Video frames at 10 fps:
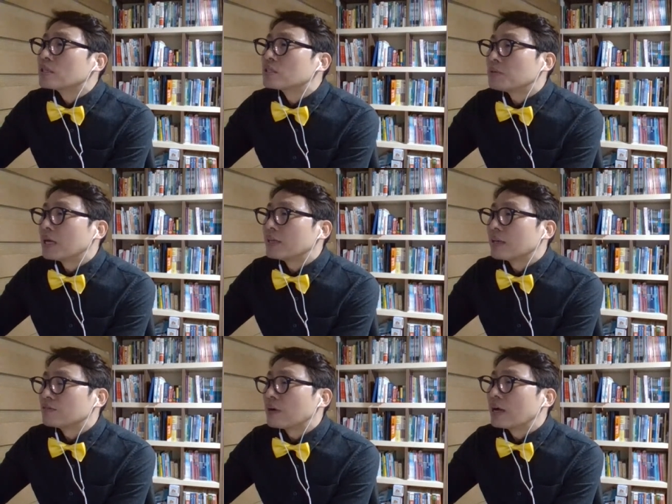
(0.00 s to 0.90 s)
explained
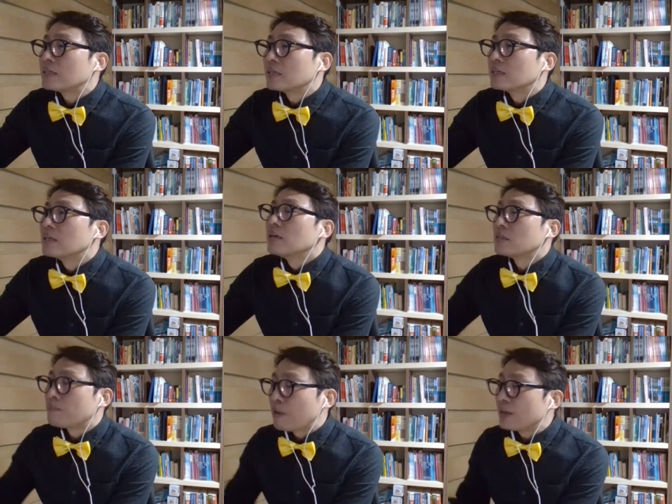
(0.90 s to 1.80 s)
that, right? Good.
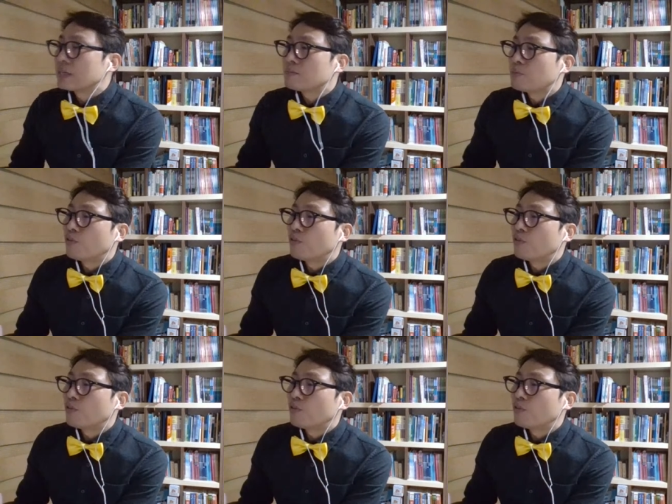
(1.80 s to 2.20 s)
The basic